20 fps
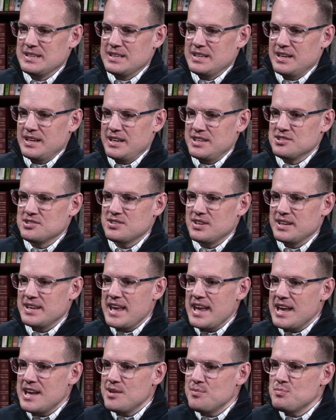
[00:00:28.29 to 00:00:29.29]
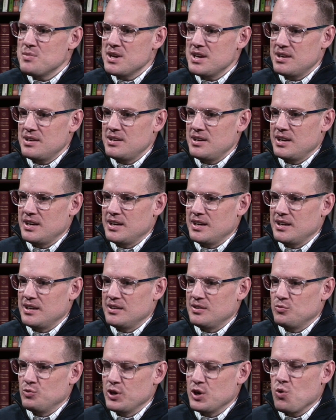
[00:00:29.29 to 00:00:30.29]
it's a game
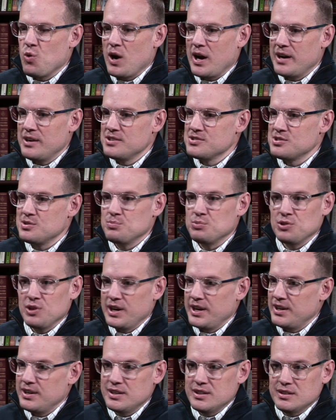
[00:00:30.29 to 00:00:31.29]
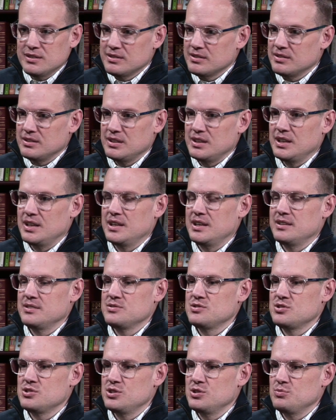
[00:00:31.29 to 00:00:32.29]
that requires the player
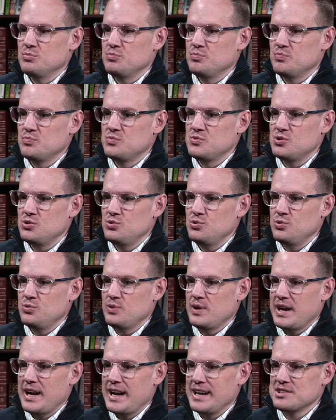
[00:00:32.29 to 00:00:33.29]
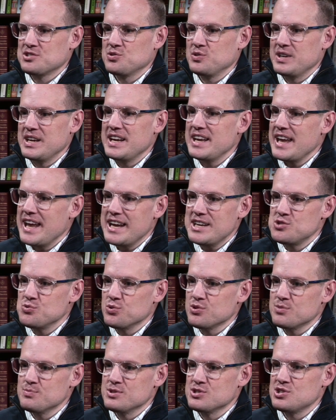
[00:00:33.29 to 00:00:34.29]
to actually engage
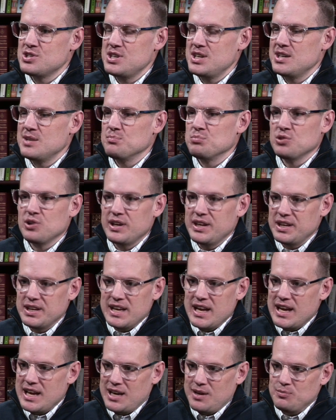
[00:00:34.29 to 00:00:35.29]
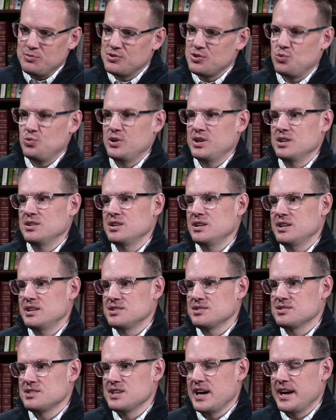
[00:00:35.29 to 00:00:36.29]
with the machine and play a game to win.
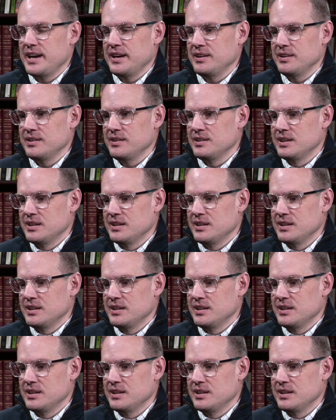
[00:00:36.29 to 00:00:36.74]
It's not a